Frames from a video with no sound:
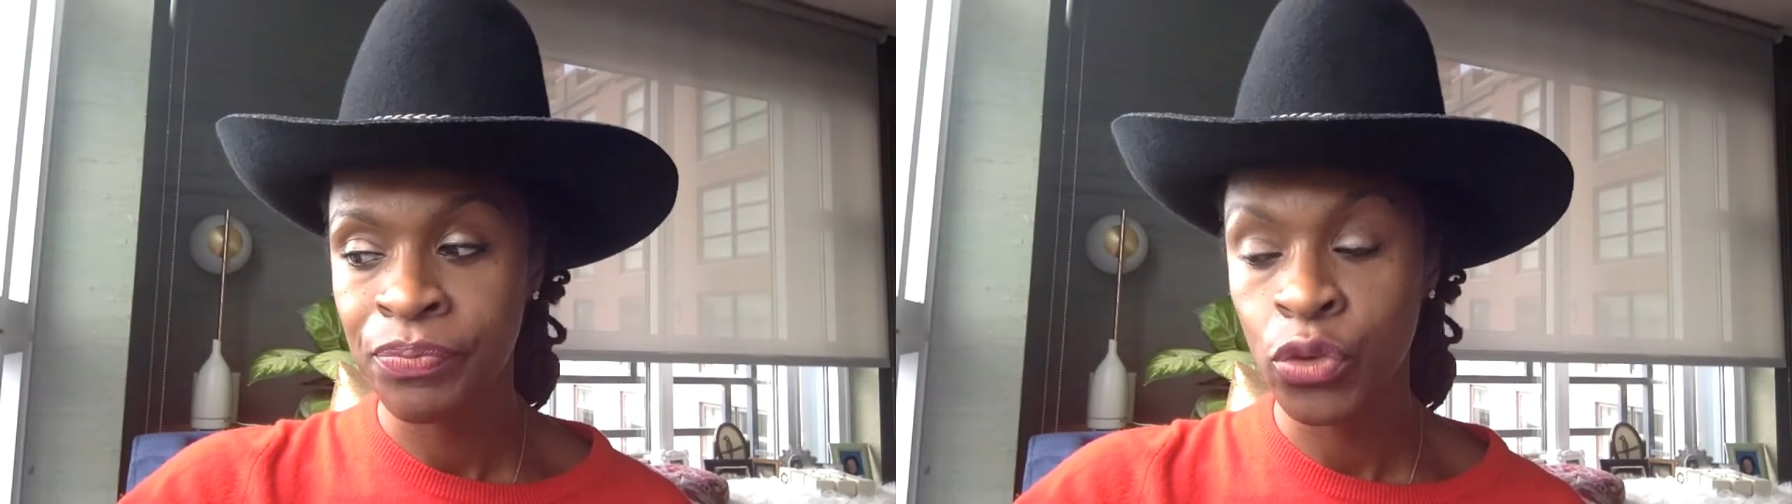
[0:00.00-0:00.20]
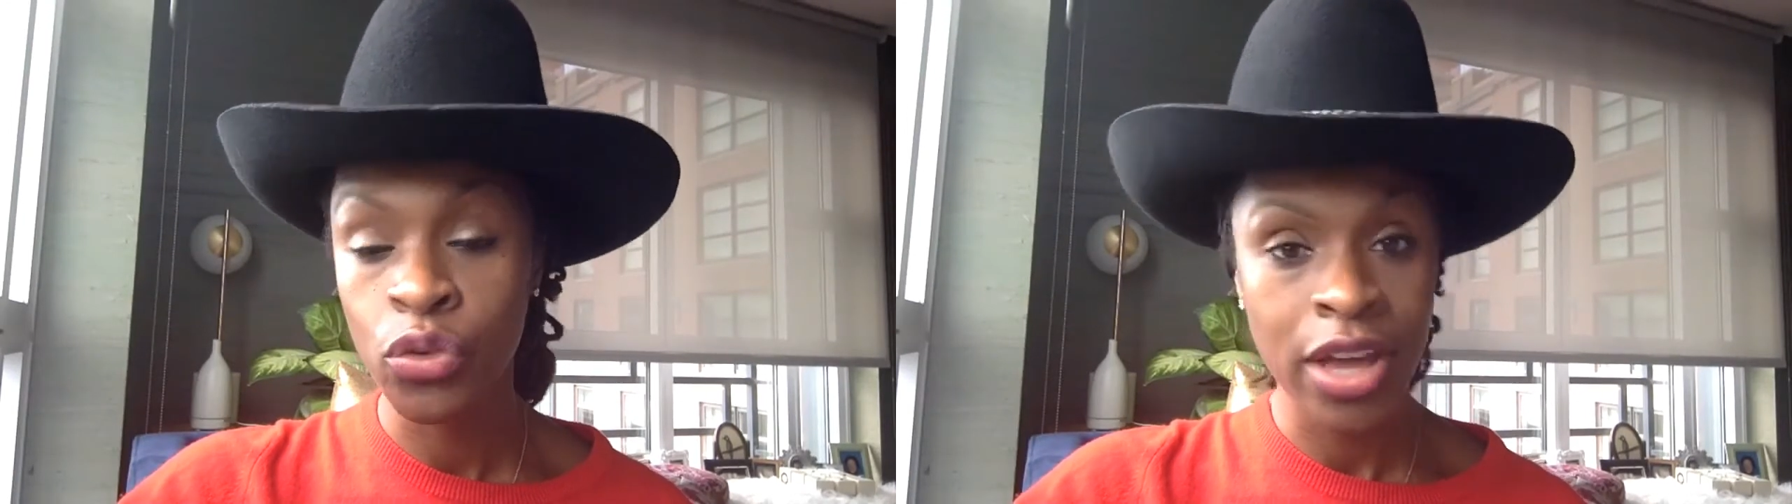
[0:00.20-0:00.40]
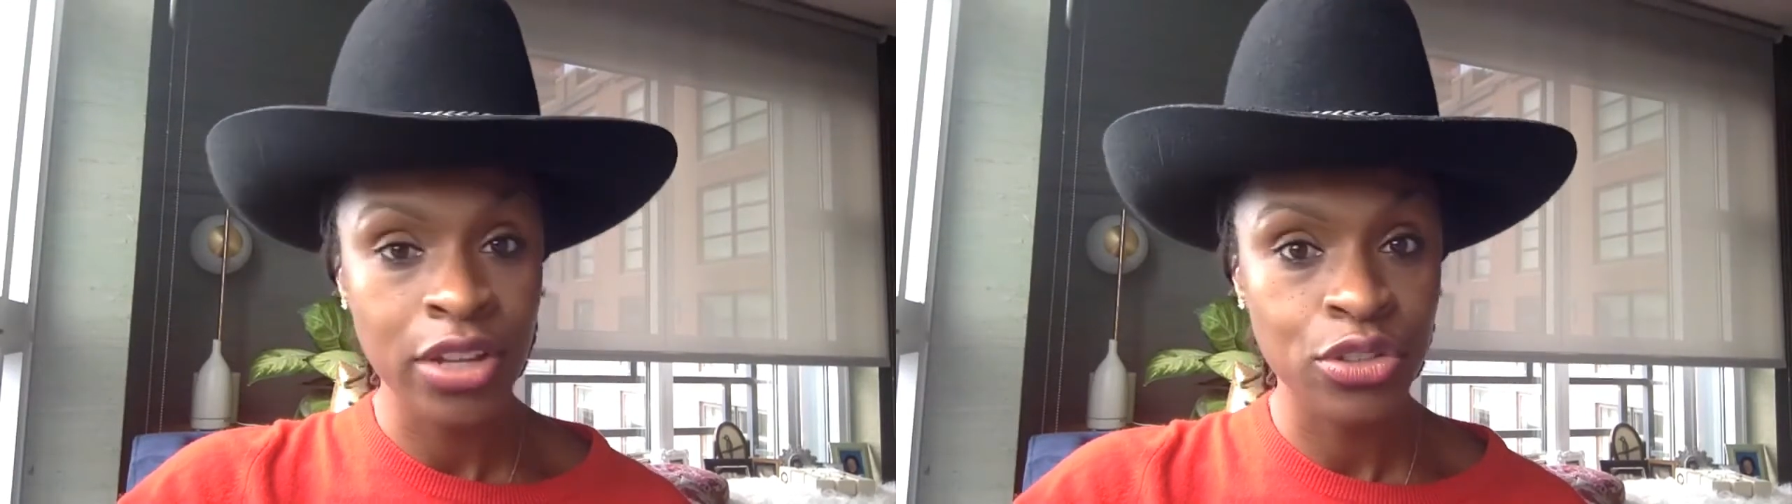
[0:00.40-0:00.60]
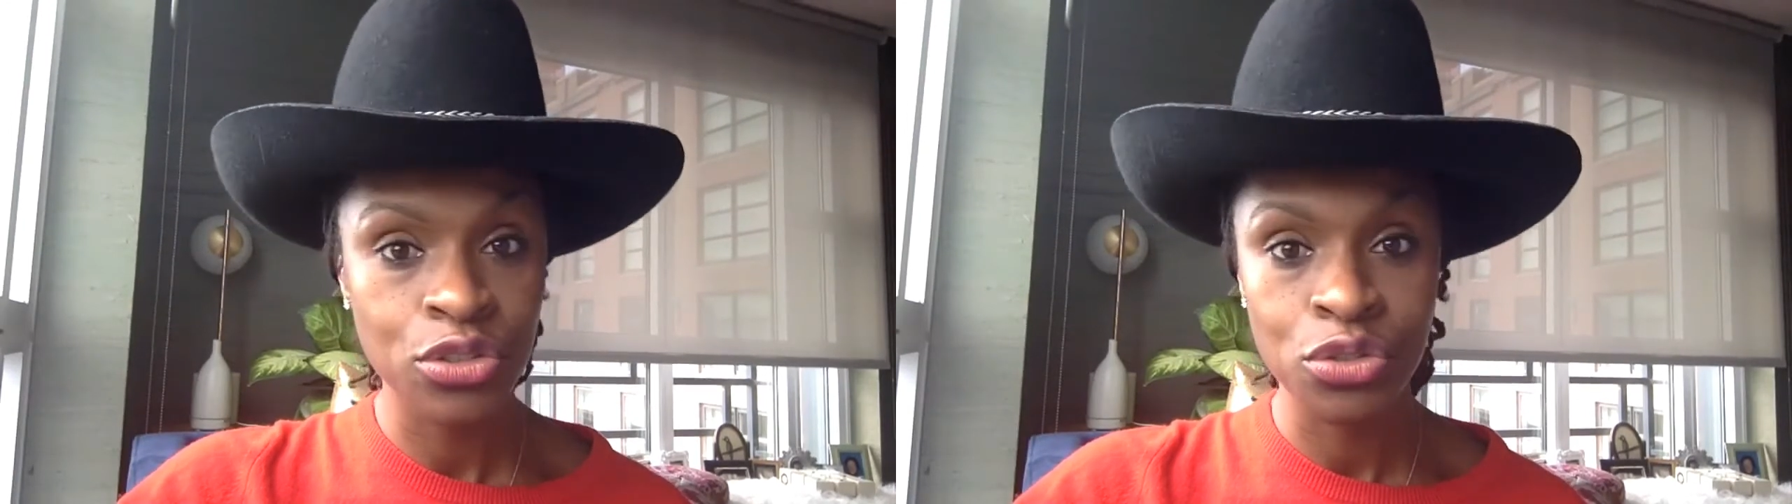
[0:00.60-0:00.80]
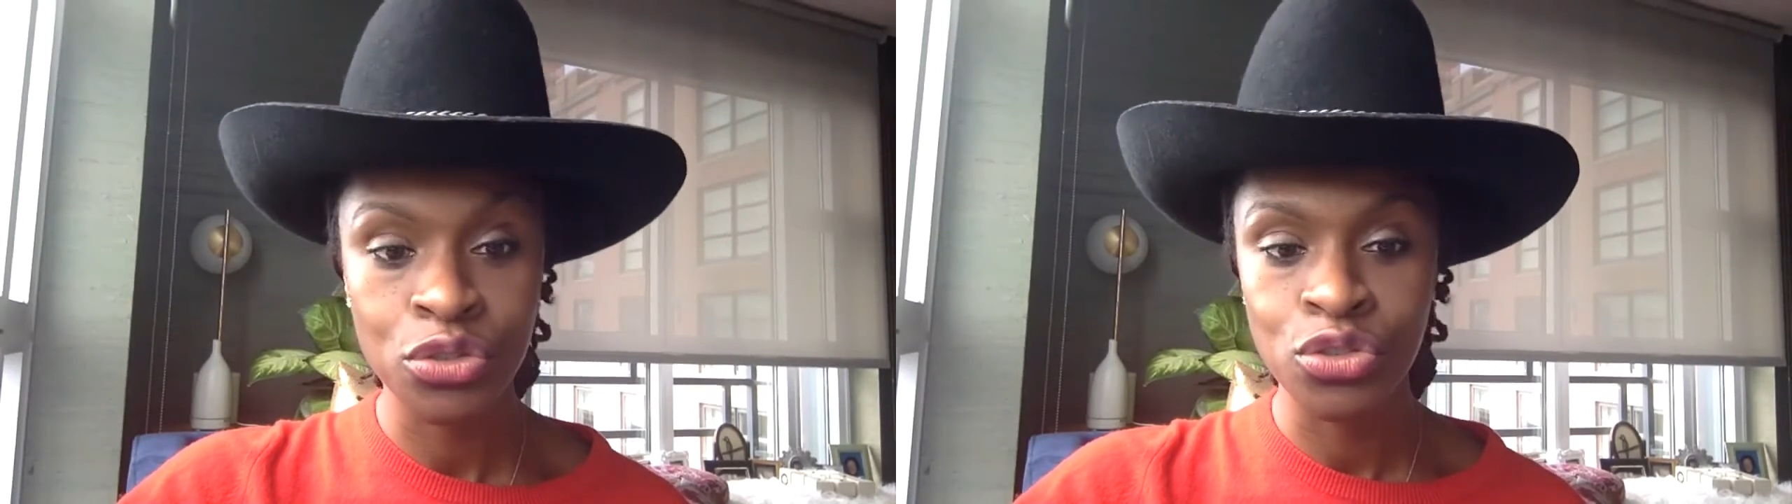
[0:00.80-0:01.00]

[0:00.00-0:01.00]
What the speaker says: gratitude?